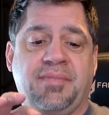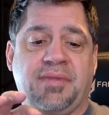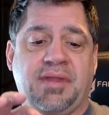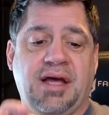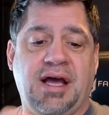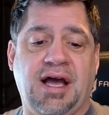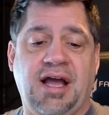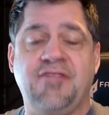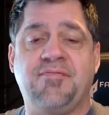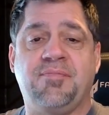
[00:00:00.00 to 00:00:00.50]

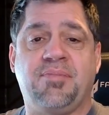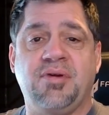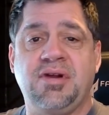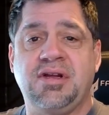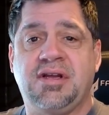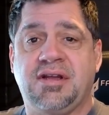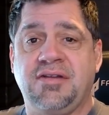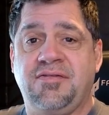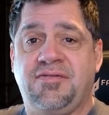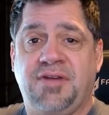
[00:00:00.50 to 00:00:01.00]
I've
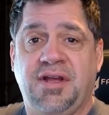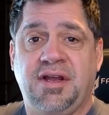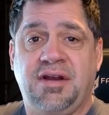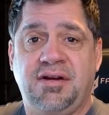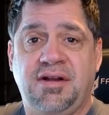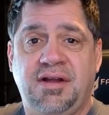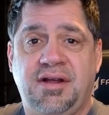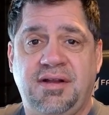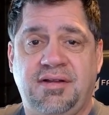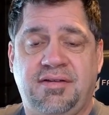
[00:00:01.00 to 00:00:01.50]

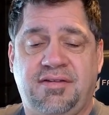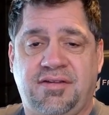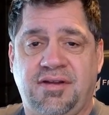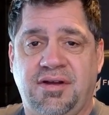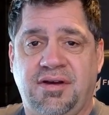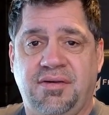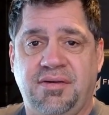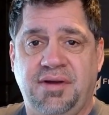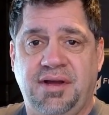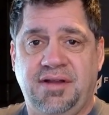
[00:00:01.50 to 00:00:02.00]
pre-configured it,
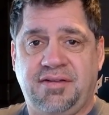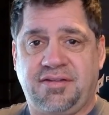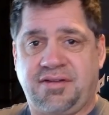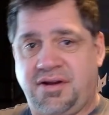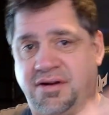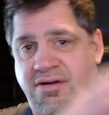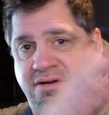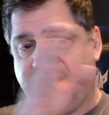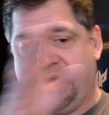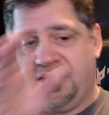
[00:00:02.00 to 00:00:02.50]
so it's
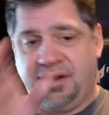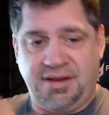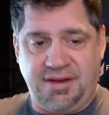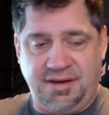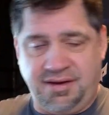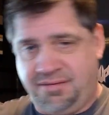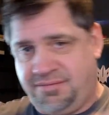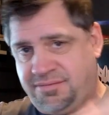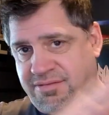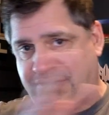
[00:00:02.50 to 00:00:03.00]

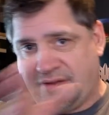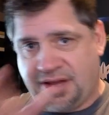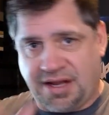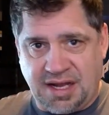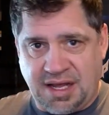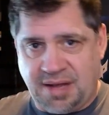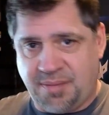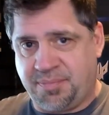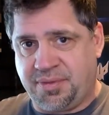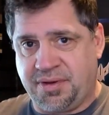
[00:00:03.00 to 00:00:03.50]
already set
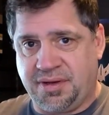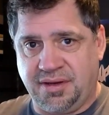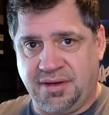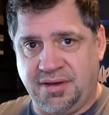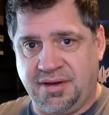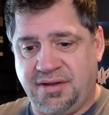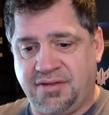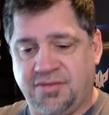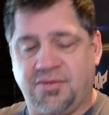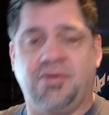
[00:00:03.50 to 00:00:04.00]
up
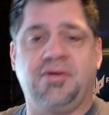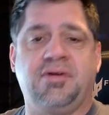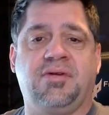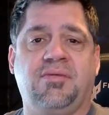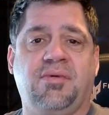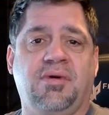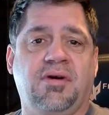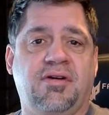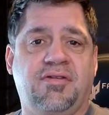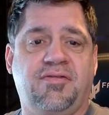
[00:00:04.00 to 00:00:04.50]
and it's going to
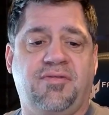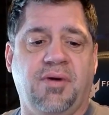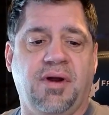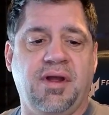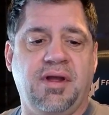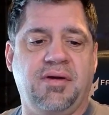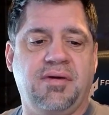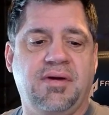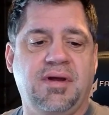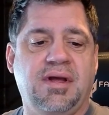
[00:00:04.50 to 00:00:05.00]
work for
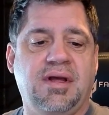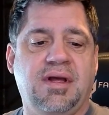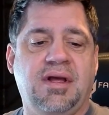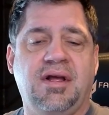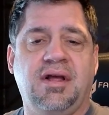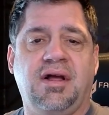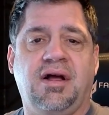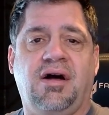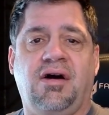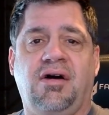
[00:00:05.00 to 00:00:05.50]
you.
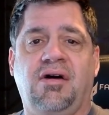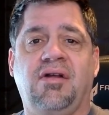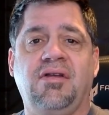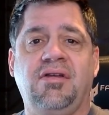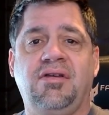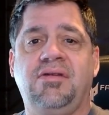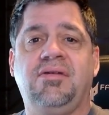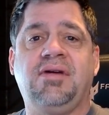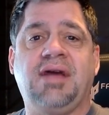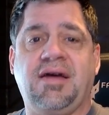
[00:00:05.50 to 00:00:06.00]
All
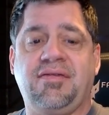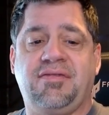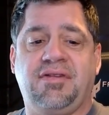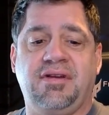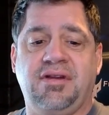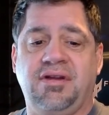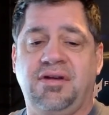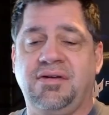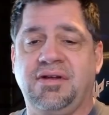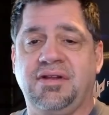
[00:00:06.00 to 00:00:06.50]
you have to
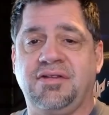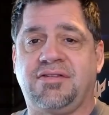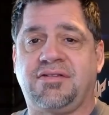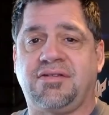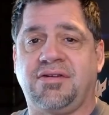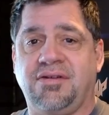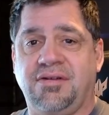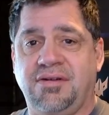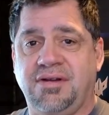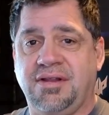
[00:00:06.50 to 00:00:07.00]
do is
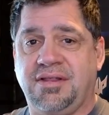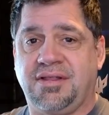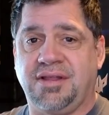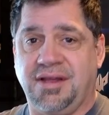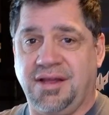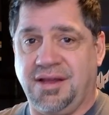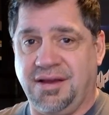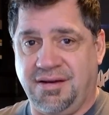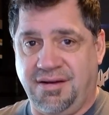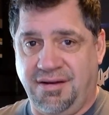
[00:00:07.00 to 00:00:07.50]
turn the
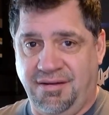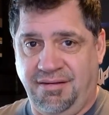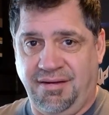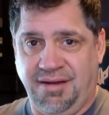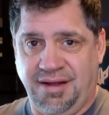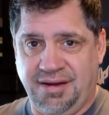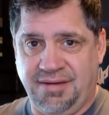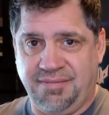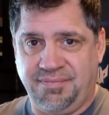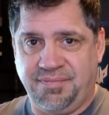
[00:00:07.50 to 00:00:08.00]
thing
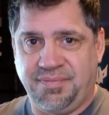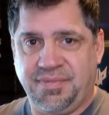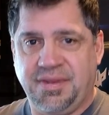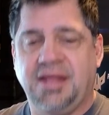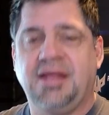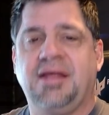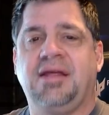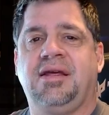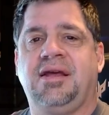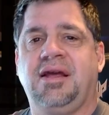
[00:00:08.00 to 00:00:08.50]
on,
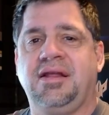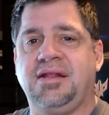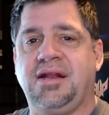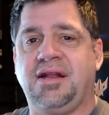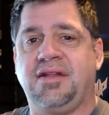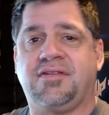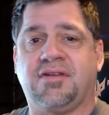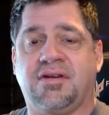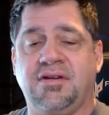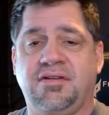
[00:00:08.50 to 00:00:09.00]
and then
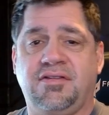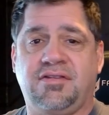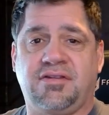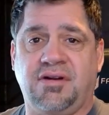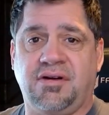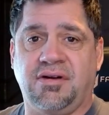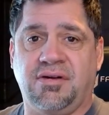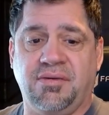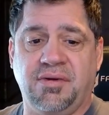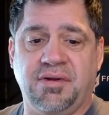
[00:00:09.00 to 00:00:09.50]
it's going to
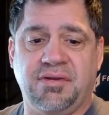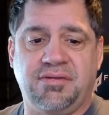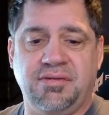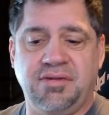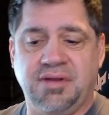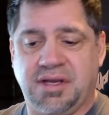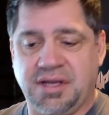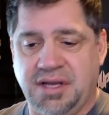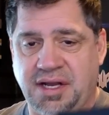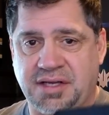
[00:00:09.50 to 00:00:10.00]
start going
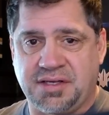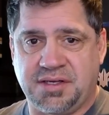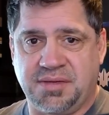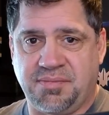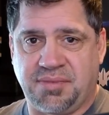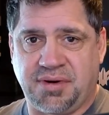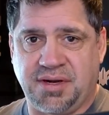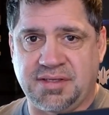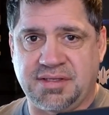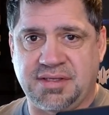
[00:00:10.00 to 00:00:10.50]
through the
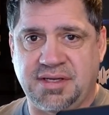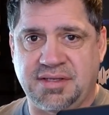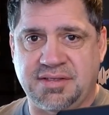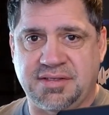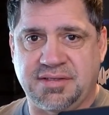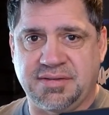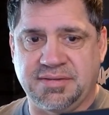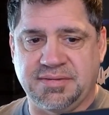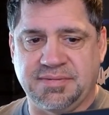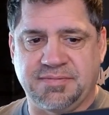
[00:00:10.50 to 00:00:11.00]
connection
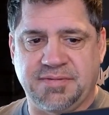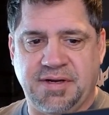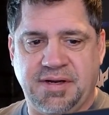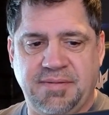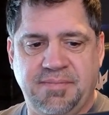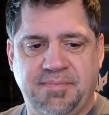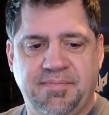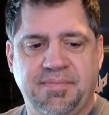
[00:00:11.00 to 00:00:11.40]
process, right?